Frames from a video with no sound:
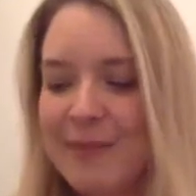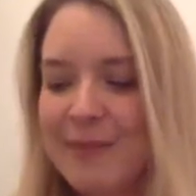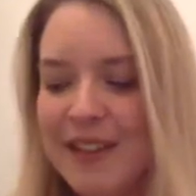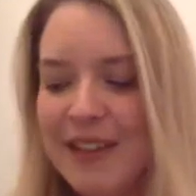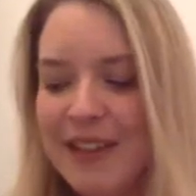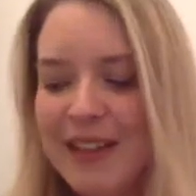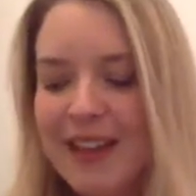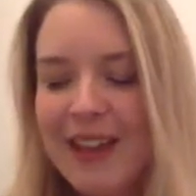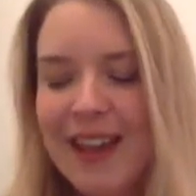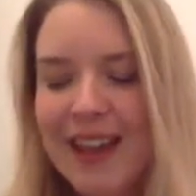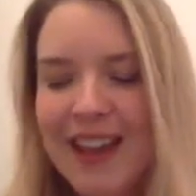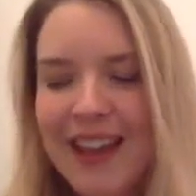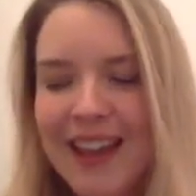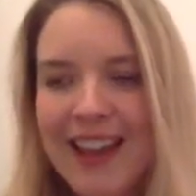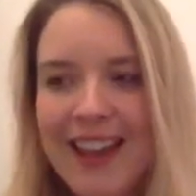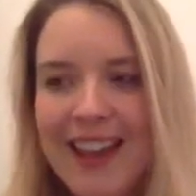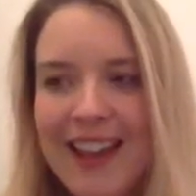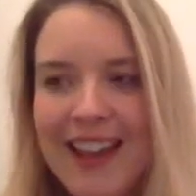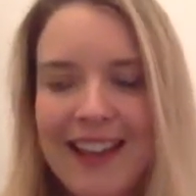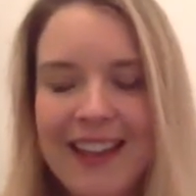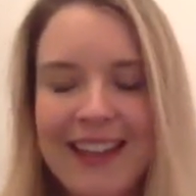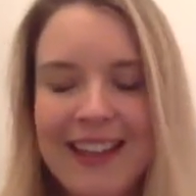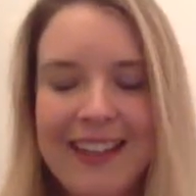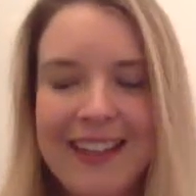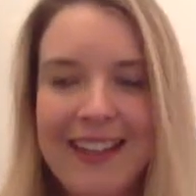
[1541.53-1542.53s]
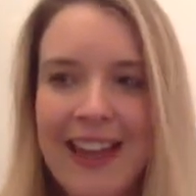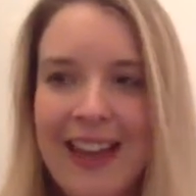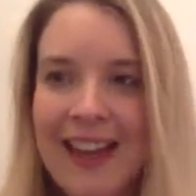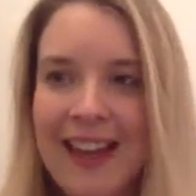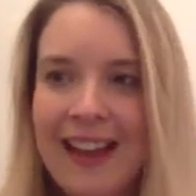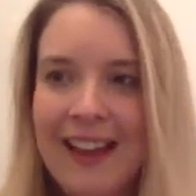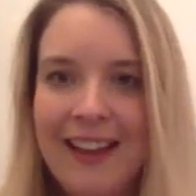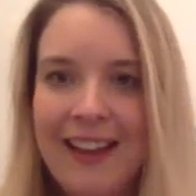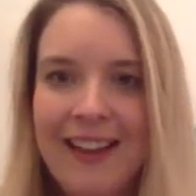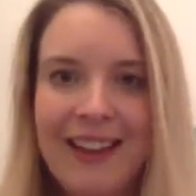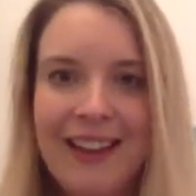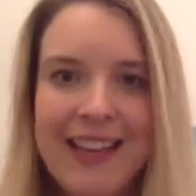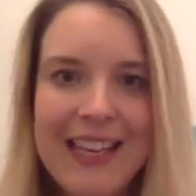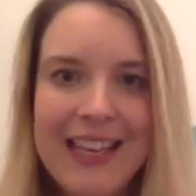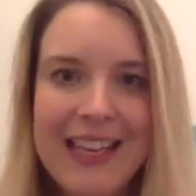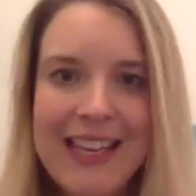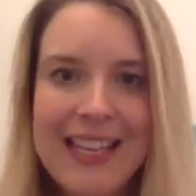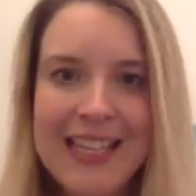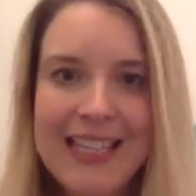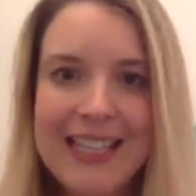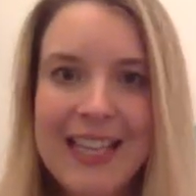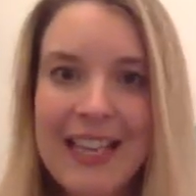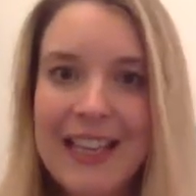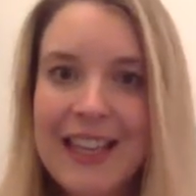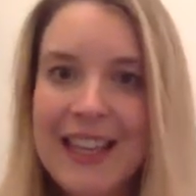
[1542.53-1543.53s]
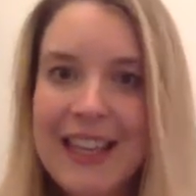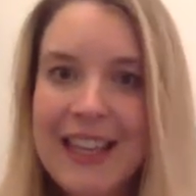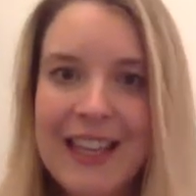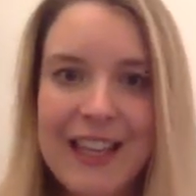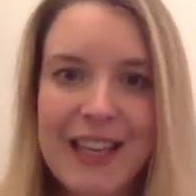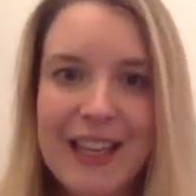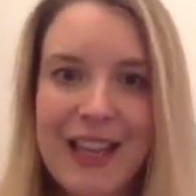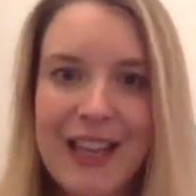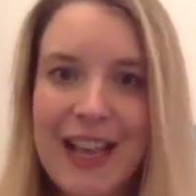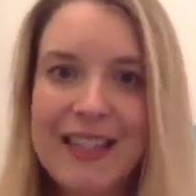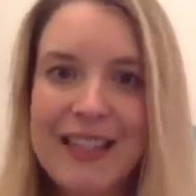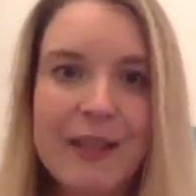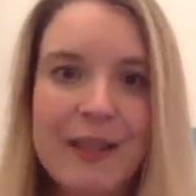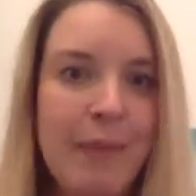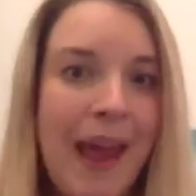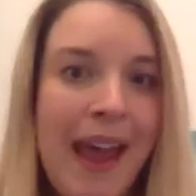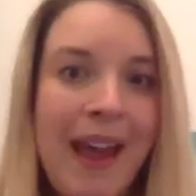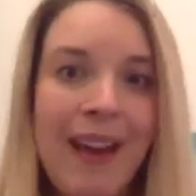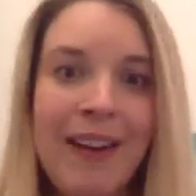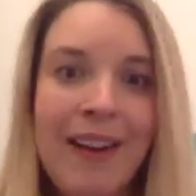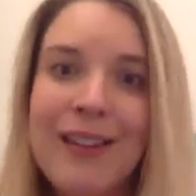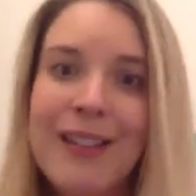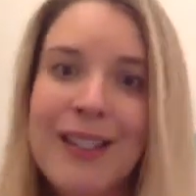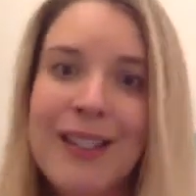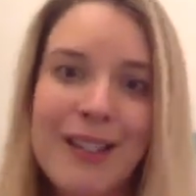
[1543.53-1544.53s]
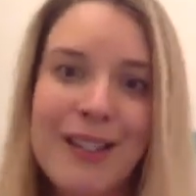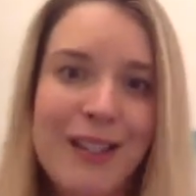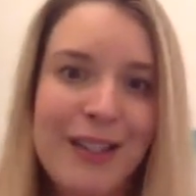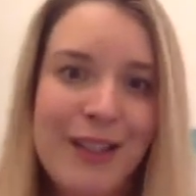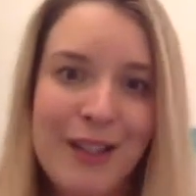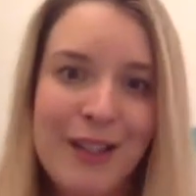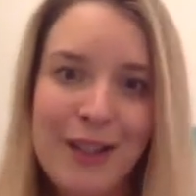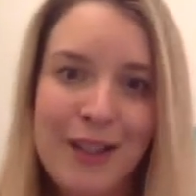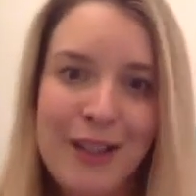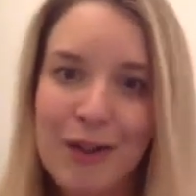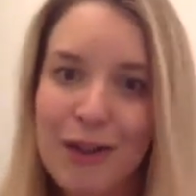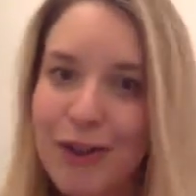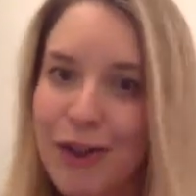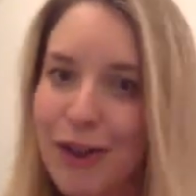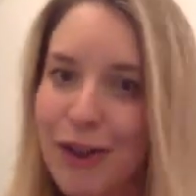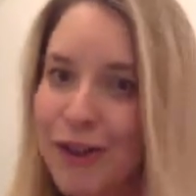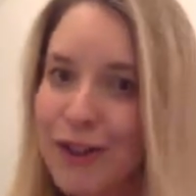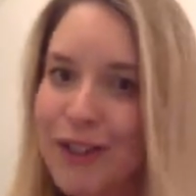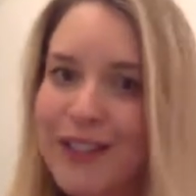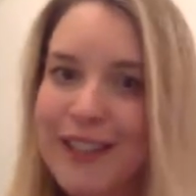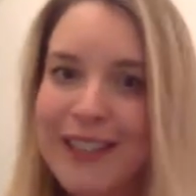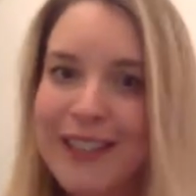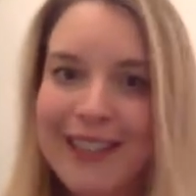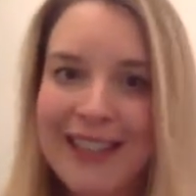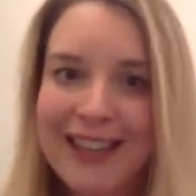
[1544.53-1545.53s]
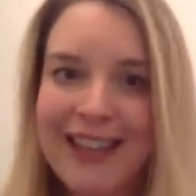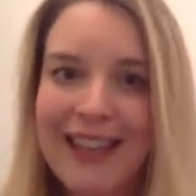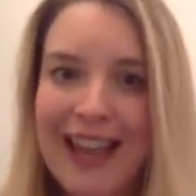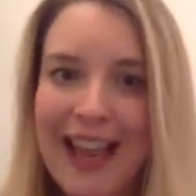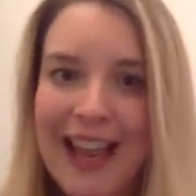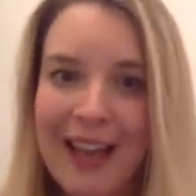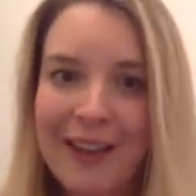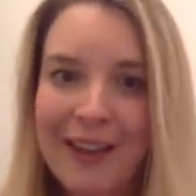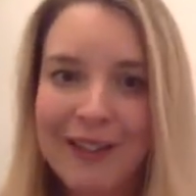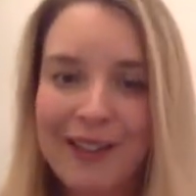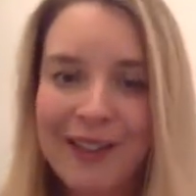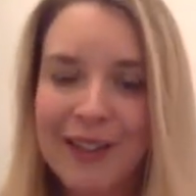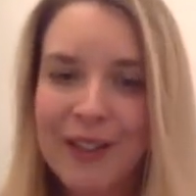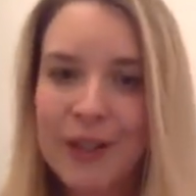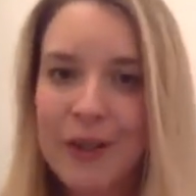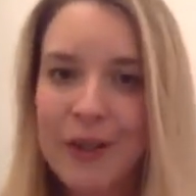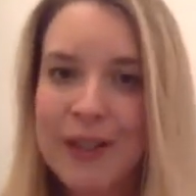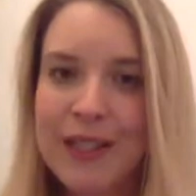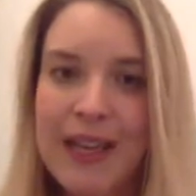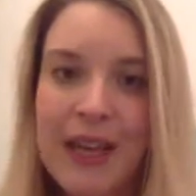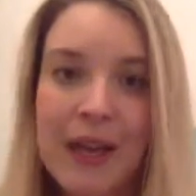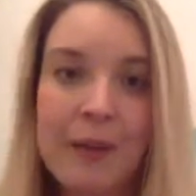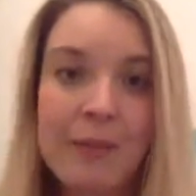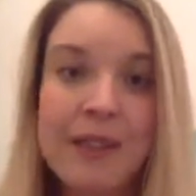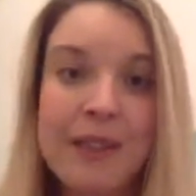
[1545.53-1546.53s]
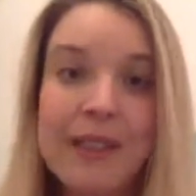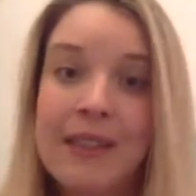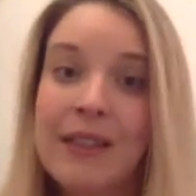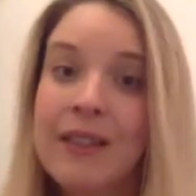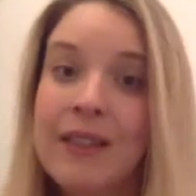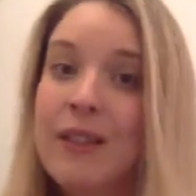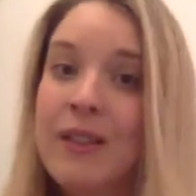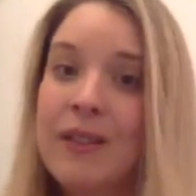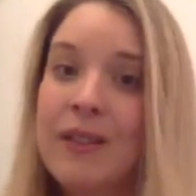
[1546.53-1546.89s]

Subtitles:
So yeah, it's like as a parent, you're constantly having to adapt, and